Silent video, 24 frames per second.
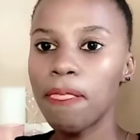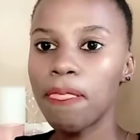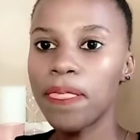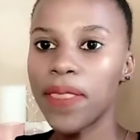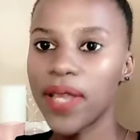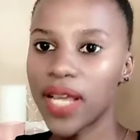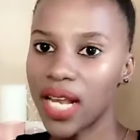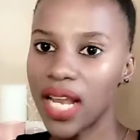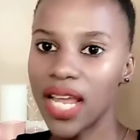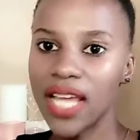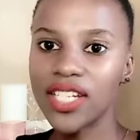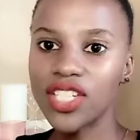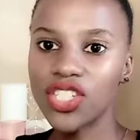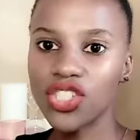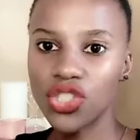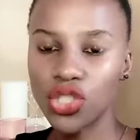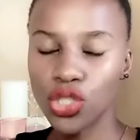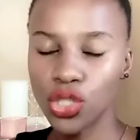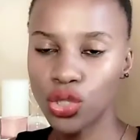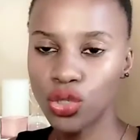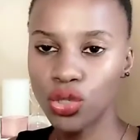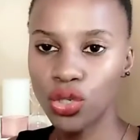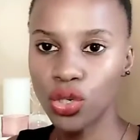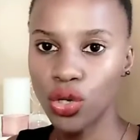the client is
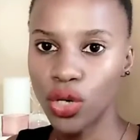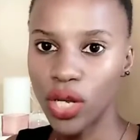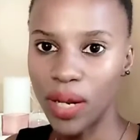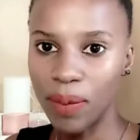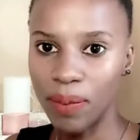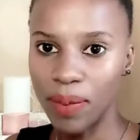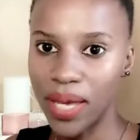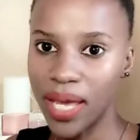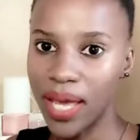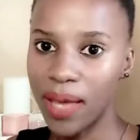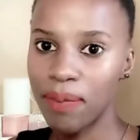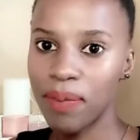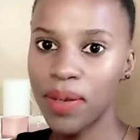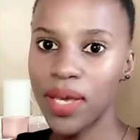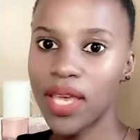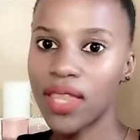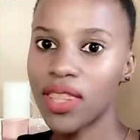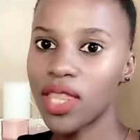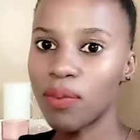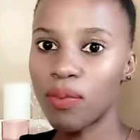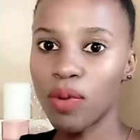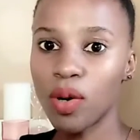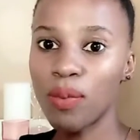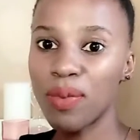just not going to be happy,
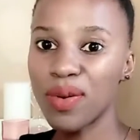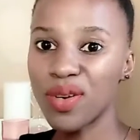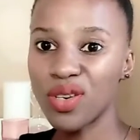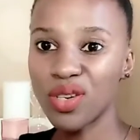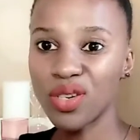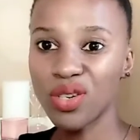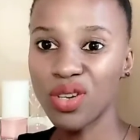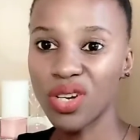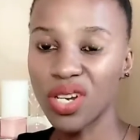and they're probably not